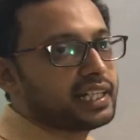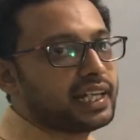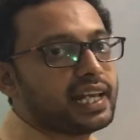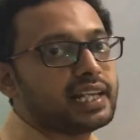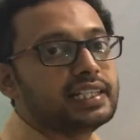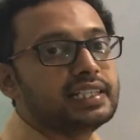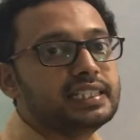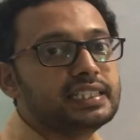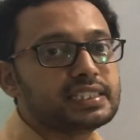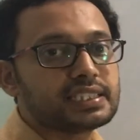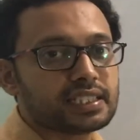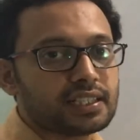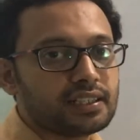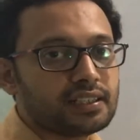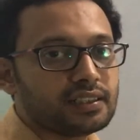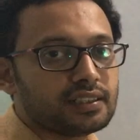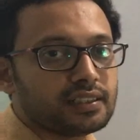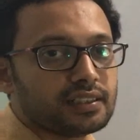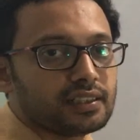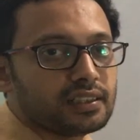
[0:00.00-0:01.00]

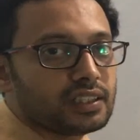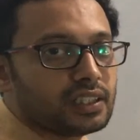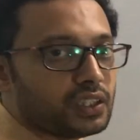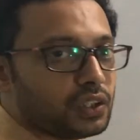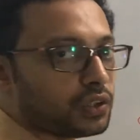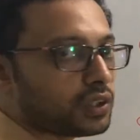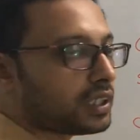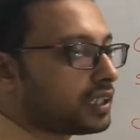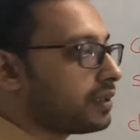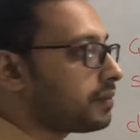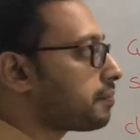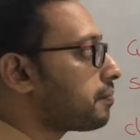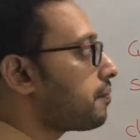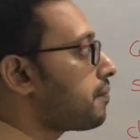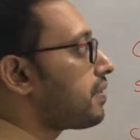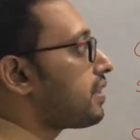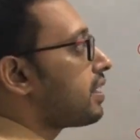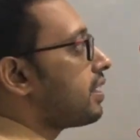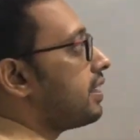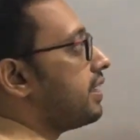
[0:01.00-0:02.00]
ELISA.
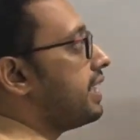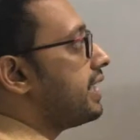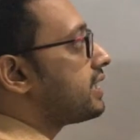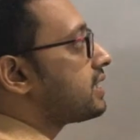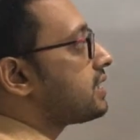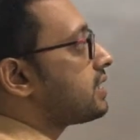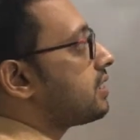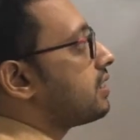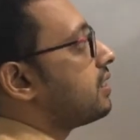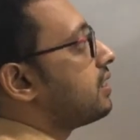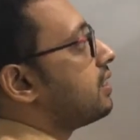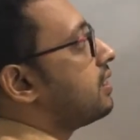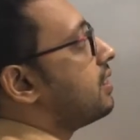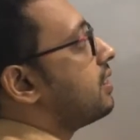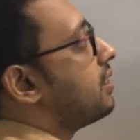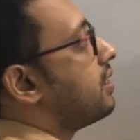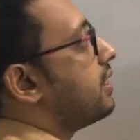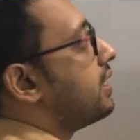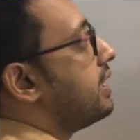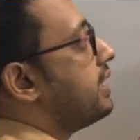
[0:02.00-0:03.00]
Okay. Next
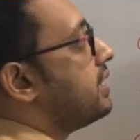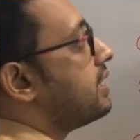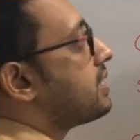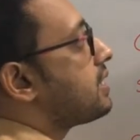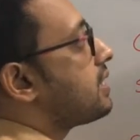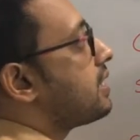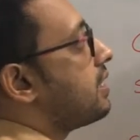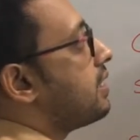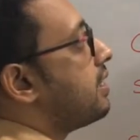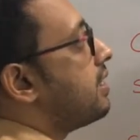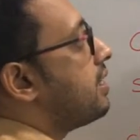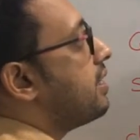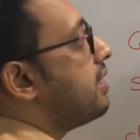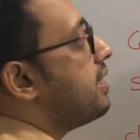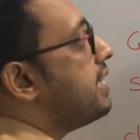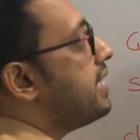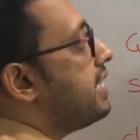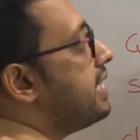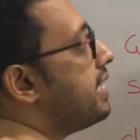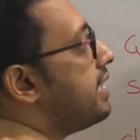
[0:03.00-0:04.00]
is
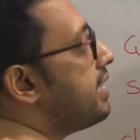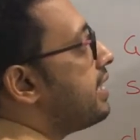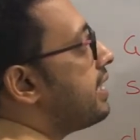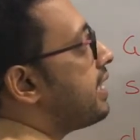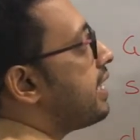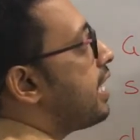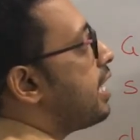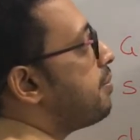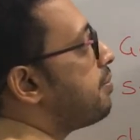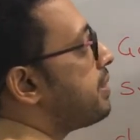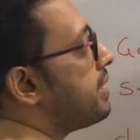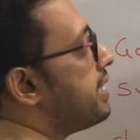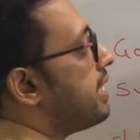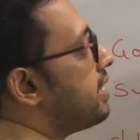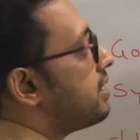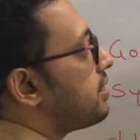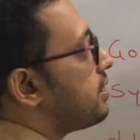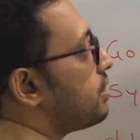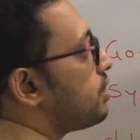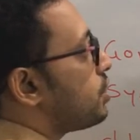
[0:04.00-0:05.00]
DNA
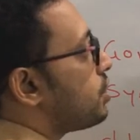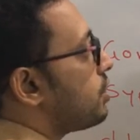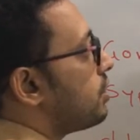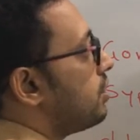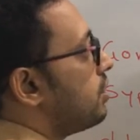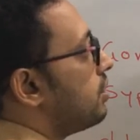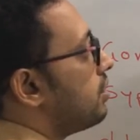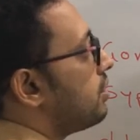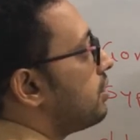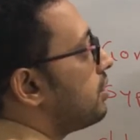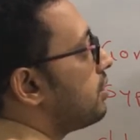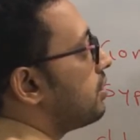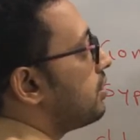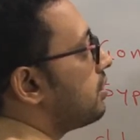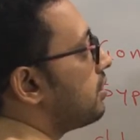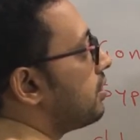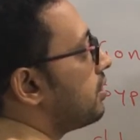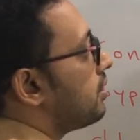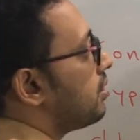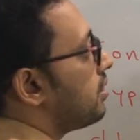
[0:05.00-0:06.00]
hybridization.
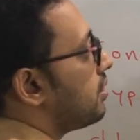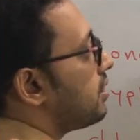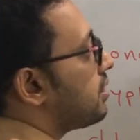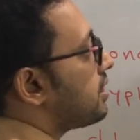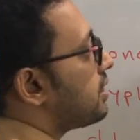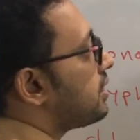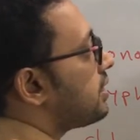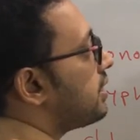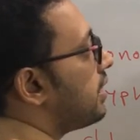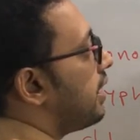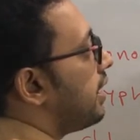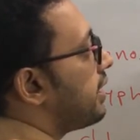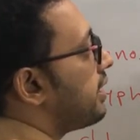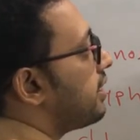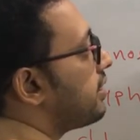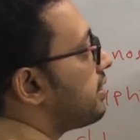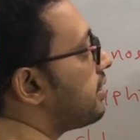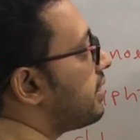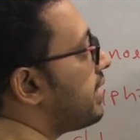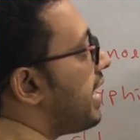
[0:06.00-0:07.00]
This is the
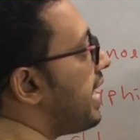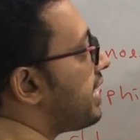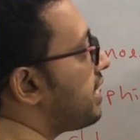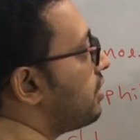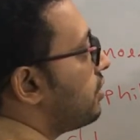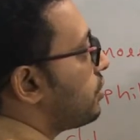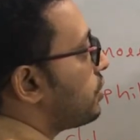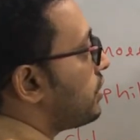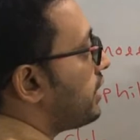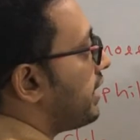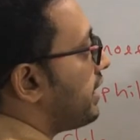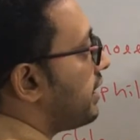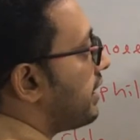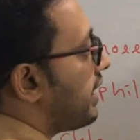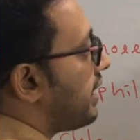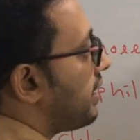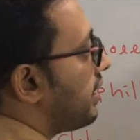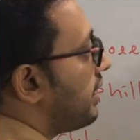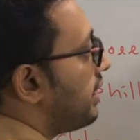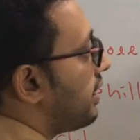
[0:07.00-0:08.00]
another diagnostic
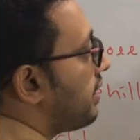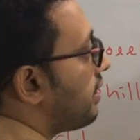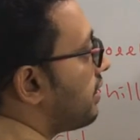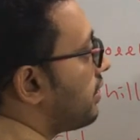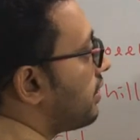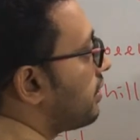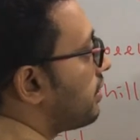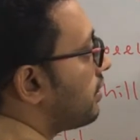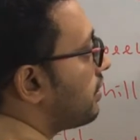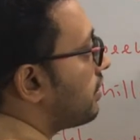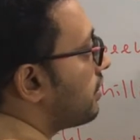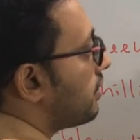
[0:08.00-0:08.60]
technique.